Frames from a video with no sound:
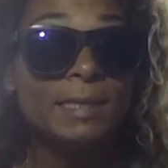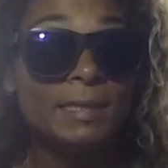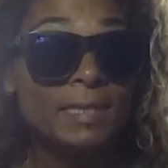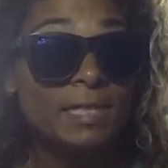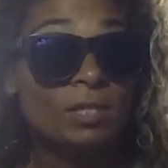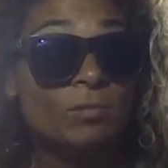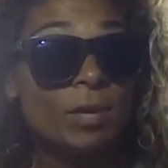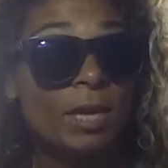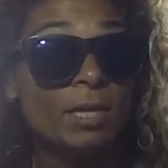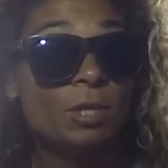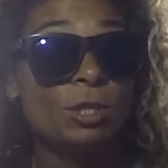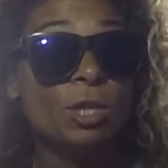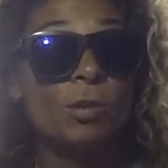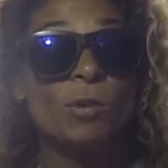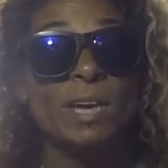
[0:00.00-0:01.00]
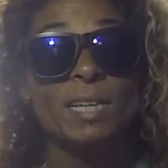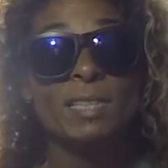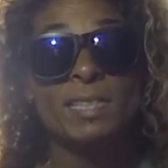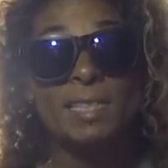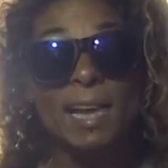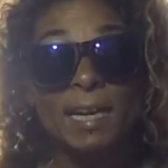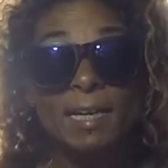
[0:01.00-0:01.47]
This way you know
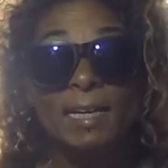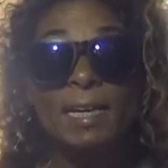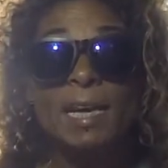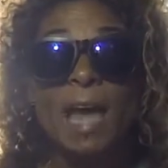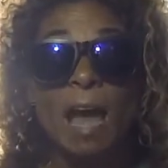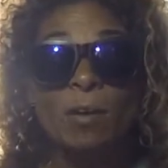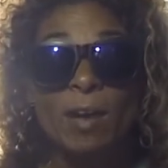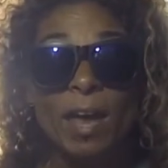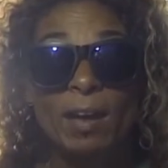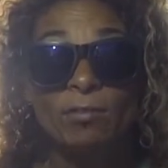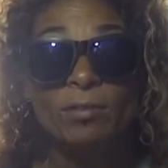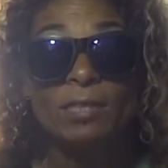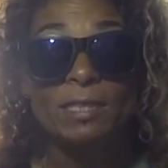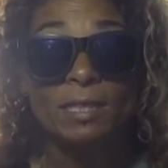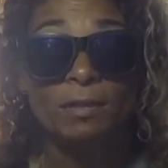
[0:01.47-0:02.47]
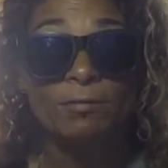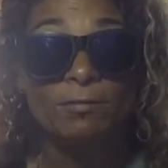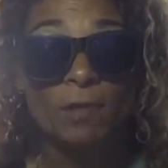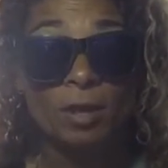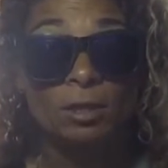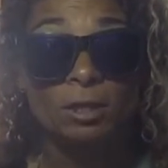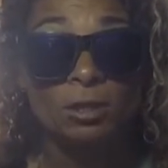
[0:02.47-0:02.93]
exactly how everything
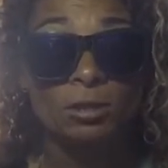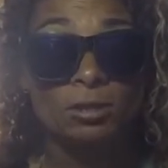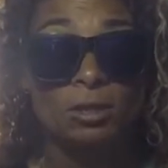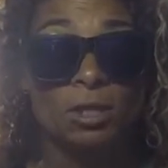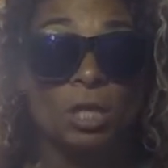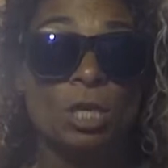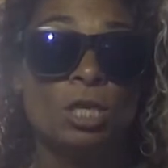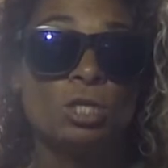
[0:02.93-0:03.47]
functions.